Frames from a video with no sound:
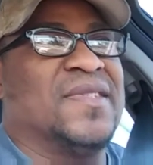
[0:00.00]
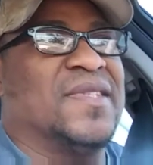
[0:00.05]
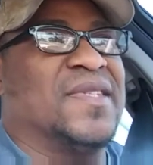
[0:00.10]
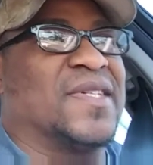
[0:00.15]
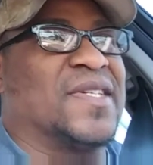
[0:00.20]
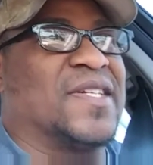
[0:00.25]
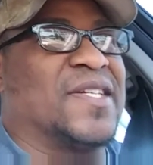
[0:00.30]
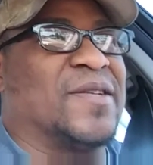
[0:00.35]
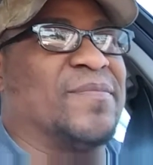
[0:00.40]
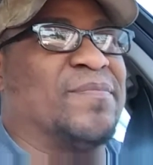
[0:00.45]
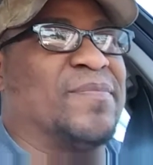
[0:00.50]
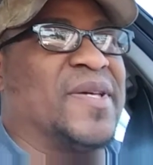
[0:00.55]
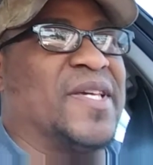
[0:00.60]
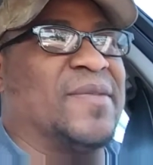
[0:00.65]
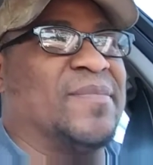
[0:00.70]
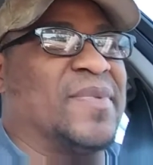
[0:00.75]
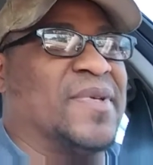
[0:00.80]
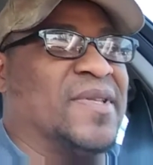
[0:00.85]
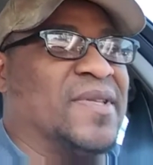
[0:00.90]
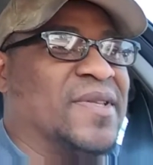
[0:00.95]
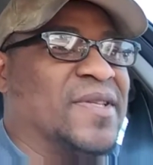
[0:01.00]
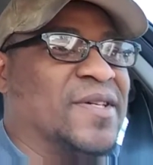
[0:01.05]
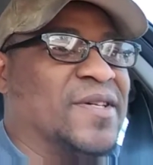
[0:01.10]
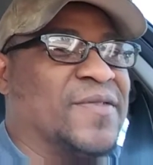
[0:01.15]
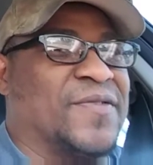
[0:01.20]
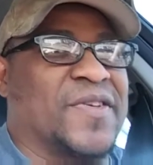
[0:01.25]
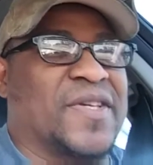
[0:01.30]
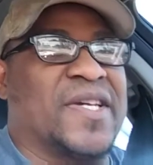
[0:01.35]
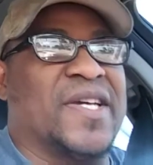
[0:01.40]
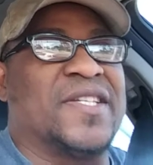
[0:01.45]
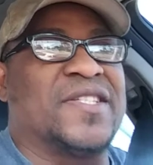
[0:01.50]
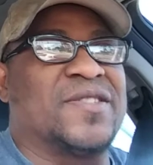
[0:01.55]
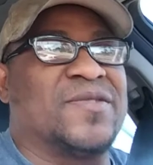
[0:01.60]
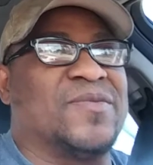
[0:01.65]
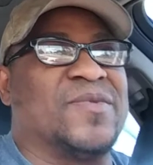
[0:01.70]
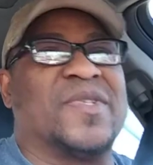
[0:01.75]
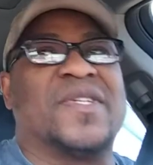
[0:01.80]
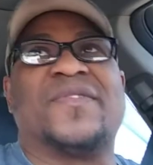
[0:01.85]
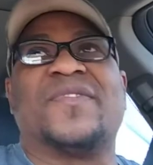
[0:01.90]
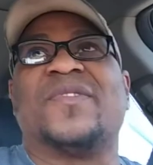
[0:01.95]
I get a beep
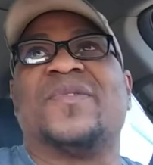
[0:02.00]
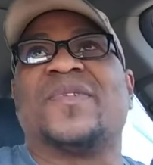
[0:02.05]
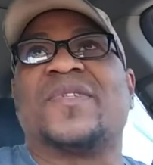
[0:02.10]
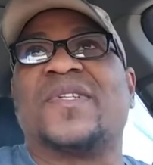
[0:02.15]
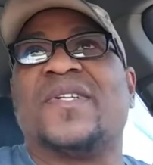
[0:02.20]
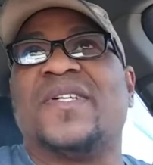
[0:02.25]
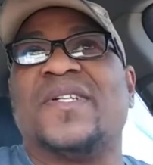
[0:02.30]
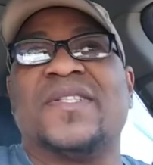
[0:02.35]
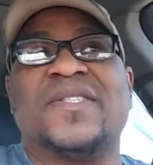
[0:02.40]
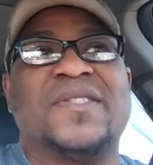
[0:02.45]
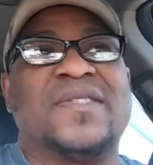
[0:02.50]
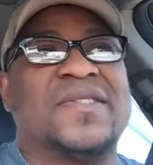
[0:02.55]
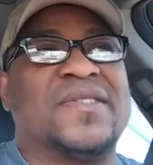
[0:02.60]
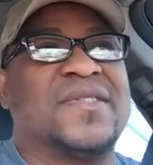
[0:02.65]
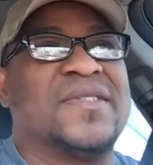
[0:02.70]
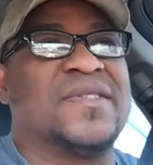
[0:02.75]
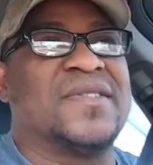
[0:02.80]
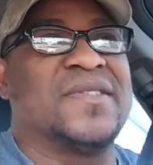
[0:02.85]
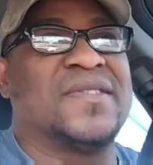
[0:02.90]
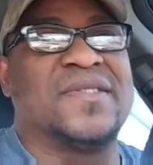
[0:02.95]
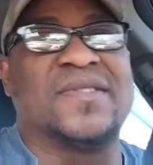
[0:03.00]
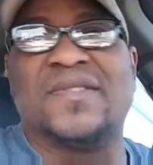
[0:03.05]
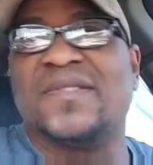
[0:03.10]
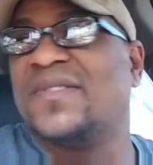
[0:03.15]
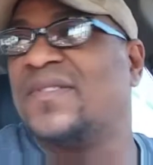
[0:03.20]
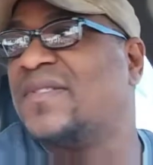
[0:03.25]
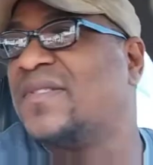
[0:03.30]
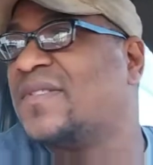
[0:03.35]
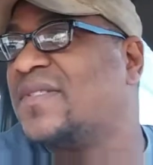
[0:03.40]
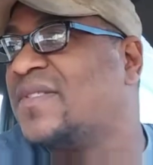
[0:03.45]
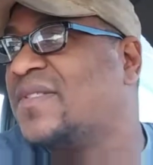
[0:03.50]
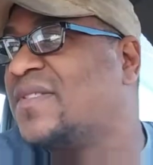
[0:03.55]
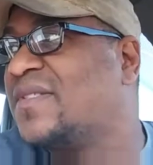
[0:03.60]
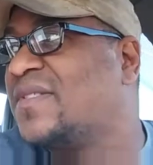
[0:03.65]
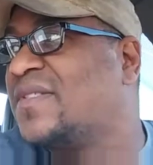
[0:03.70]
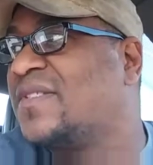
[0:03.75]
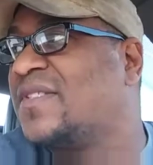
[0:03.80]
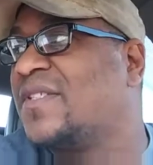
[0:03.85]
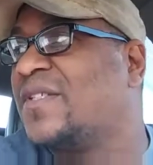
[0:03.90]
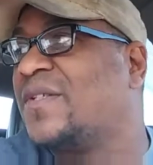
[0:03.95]
notification, whatever you want to call it.
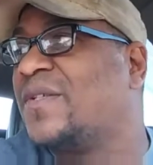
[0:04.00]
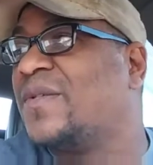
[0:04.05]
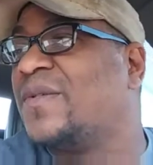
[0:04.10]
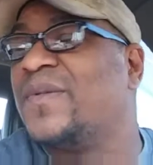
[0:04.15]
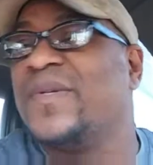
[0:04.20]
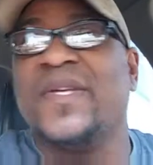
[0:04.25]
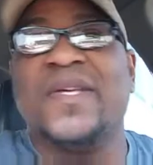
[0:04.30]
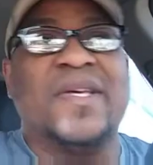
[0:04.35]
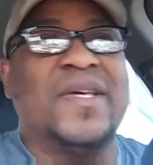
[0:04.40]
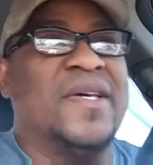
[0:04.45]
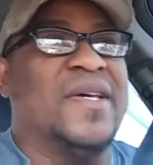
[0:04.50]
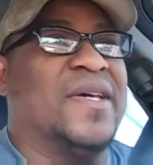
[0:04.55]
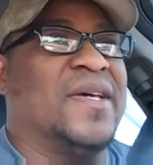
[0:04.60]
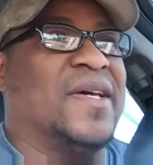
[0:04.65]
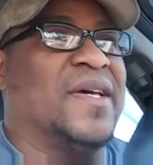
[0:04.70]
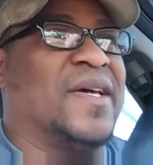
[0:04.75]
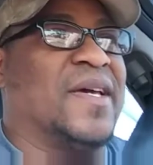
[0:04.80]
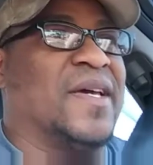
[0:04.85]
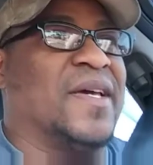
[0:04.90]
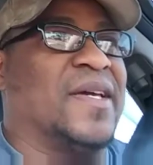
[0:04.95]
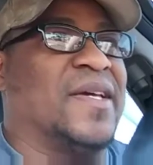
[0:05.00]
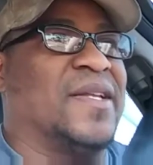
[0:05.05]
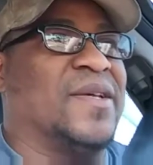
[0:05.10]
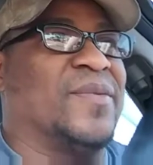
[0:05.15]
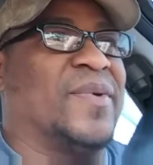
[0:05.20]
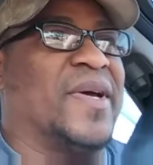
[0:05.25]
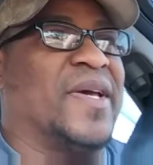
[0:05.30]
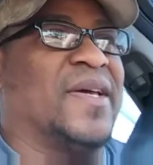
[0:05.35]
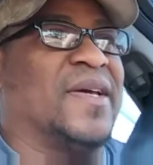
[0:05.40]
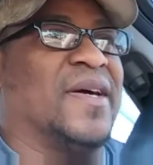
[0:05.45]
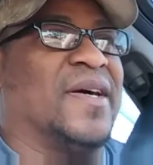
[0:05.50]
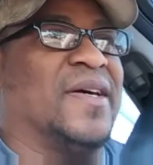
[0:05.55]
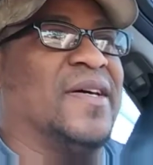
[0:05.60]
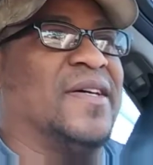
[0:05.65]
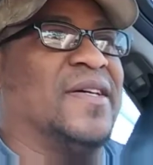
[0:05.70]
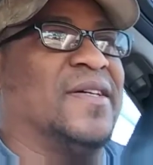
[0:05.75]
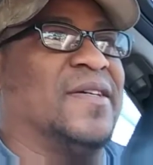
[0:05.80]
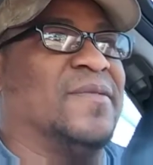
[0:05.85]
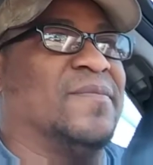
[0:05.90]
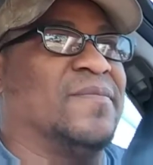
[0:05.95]
So anyway,
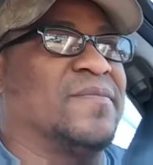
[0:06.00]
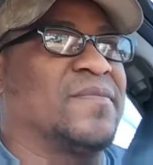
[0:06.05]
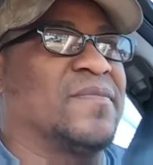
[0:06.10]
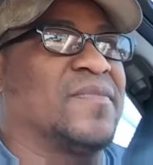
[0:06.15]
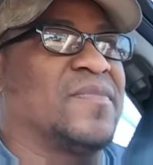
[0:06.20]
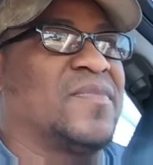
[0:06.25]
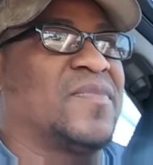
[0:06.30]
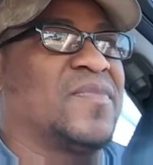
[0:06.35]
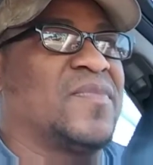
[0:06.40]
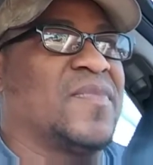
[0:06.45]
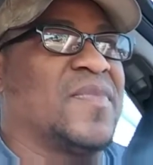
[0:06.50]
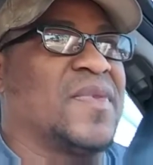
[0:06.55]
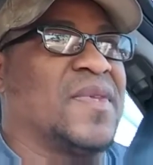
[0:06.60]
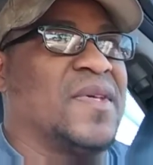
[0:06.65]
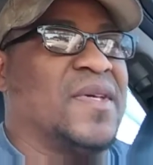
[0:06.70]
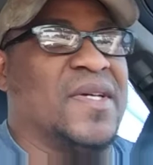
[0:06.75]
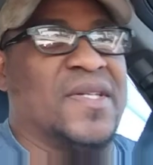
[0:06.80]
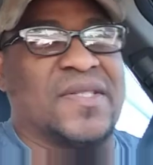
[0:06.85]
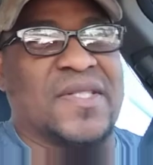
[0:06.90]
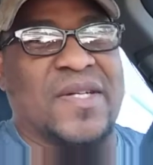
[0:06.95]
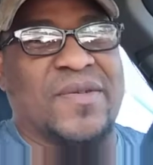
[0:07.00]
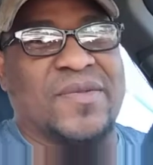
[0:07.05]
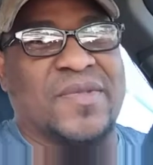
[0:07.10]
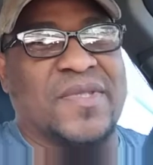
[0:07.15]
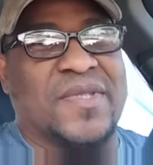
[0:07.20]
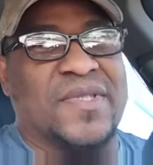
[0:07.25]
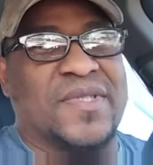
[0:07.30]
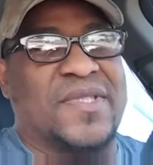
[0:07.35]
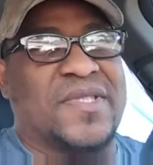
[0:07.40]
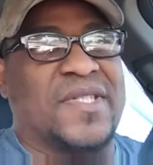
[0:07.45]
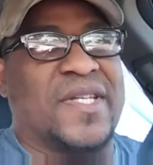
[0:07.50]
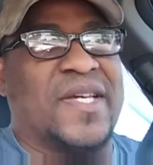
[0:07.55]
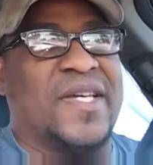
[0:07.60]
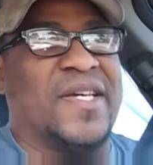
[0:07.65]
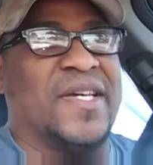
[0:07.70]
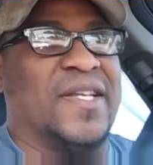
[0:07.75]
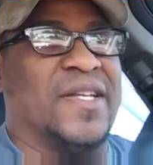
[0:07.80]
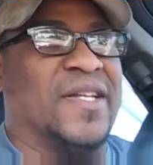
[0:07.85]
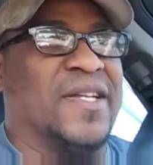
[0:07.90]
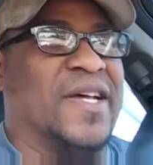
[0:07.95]
as I was going to
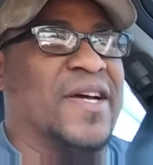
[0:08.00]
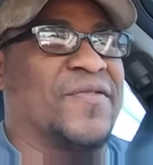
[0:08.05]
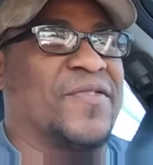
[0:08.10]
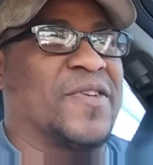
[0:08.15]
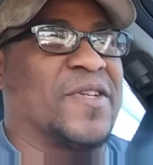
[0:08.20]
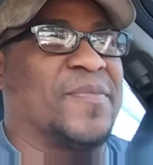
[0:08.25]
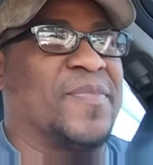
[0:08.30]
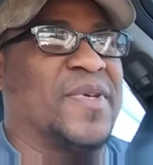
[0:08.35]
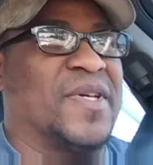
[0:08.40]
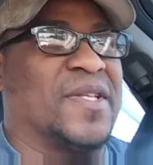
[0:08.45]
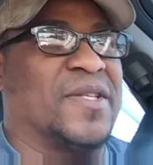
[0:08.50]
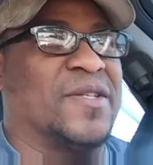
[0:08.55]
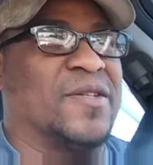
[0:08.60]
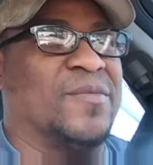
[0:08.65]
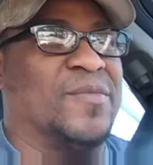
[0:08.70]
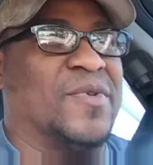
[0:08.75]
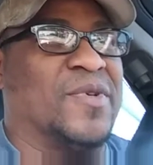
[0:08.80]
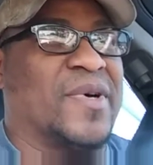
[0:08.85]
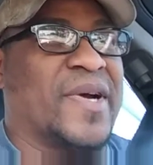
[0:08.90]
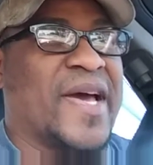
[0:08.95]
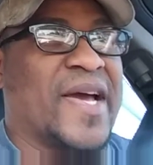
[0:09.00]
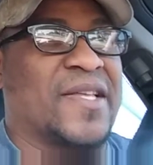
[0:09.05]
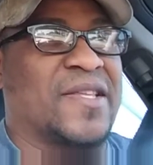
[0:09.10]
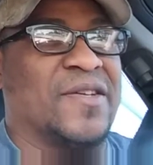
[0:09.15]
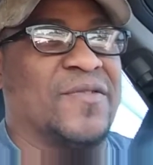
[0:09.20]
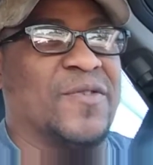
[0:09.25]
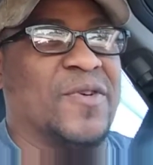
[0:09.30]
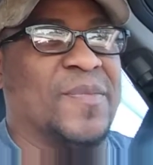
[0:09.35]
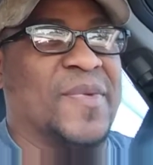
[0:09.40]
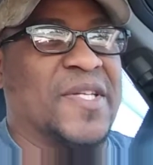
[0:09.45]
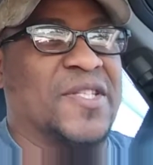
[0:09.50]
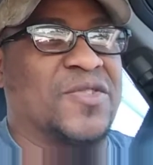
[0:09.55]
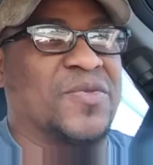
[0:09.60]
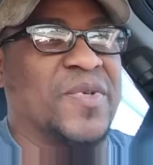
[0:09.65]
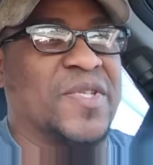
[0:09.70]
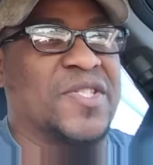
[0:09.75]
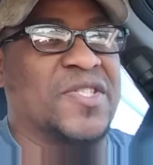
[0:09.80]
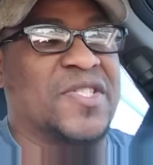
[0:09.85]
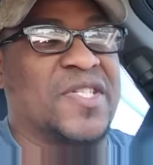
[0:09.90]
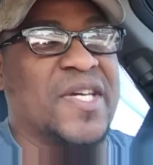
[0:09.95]
say, in an effort to be a little more active on my
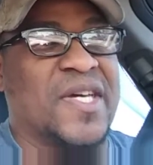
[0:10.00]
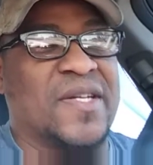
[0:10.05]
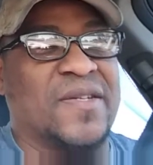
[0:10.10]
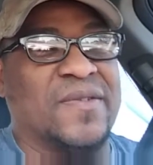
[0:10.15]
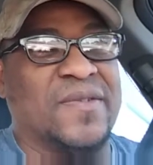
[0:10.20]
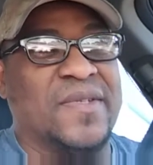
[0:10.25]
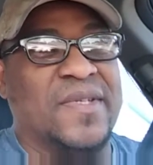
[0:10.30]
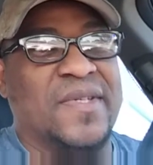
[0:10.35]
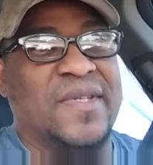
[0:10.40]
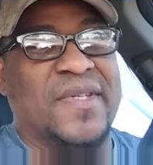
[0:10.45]
Twitch channel,